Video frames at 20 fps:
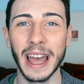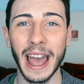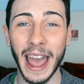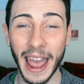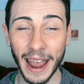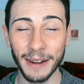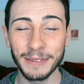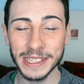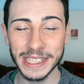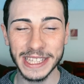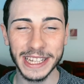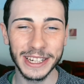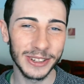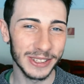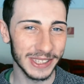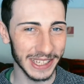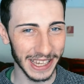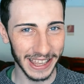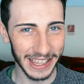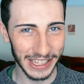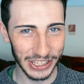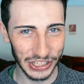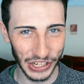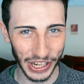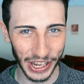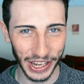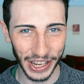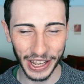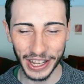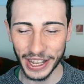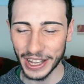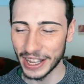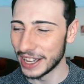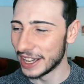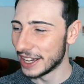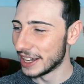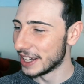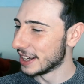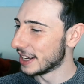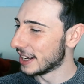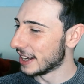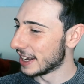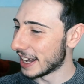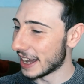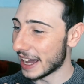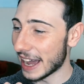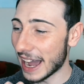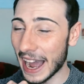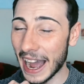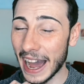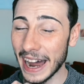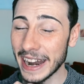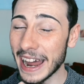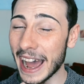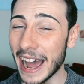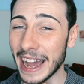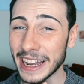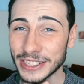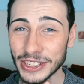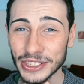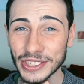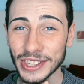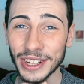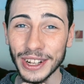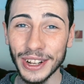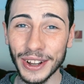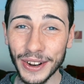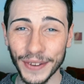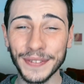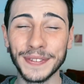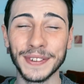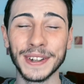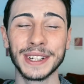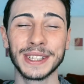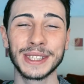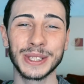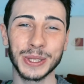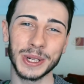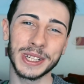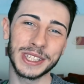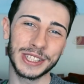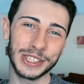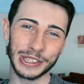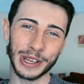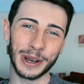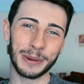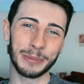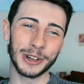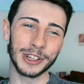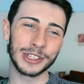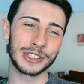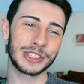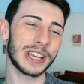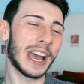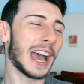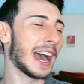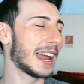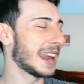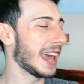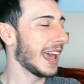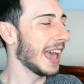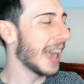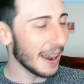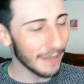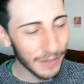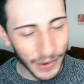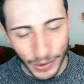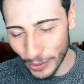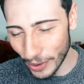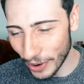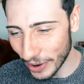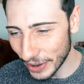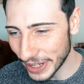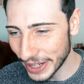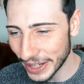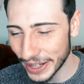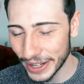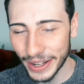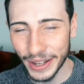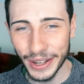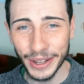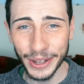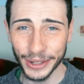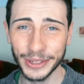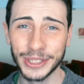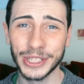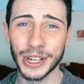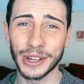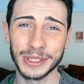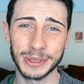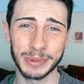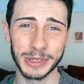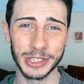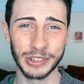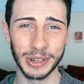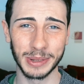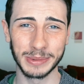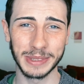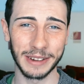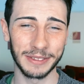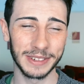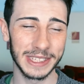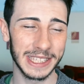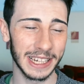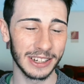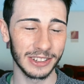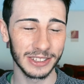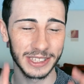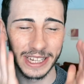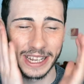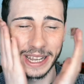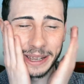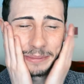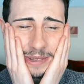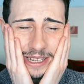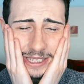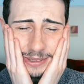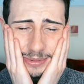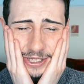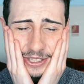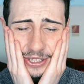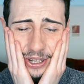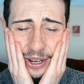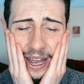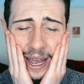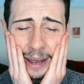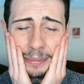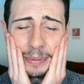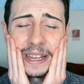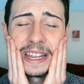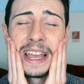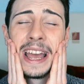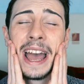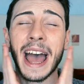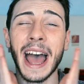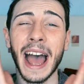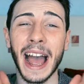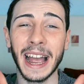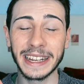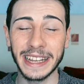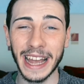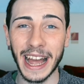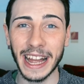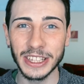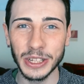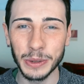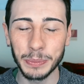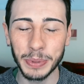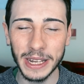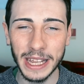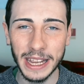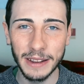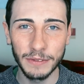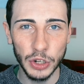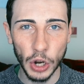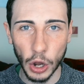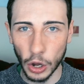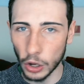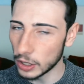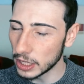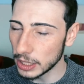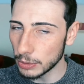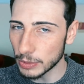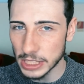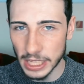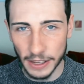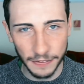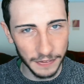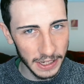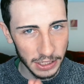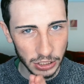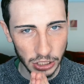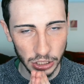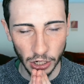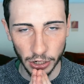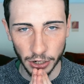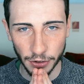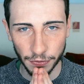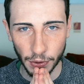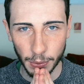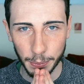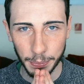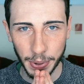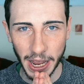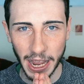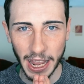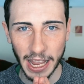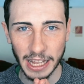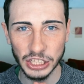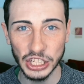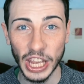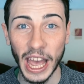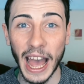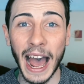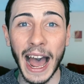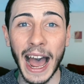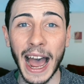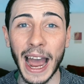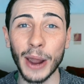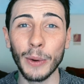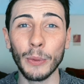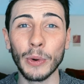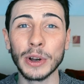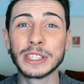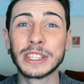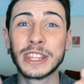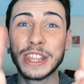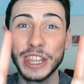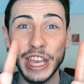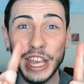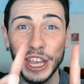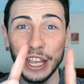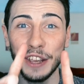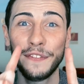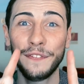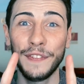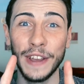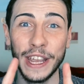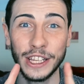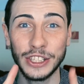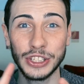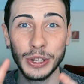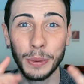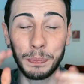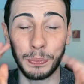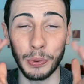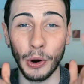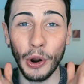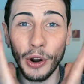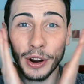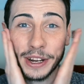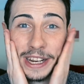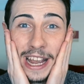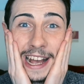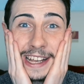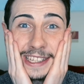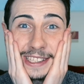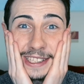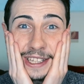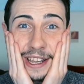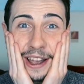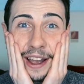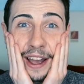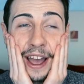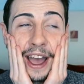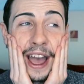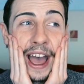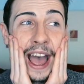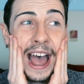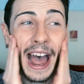Every single day this year. And I just love Twitch so much and everyone who joins my streams every single day. It makes me so happy. And can you believe, not only was I featured on the front page, I was the featured broadcaster.